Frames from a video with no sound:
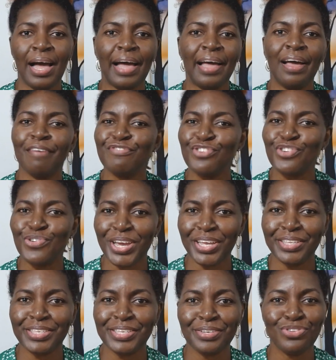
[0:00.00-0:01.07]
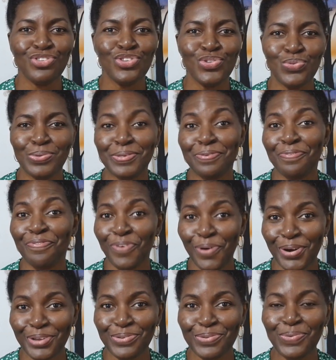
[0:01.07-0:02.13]
I have great news
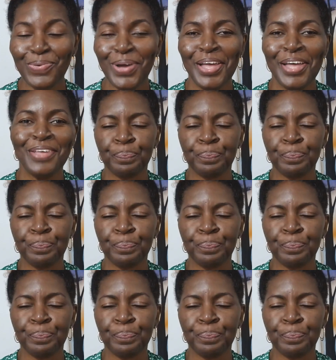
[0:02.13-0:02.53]
for you.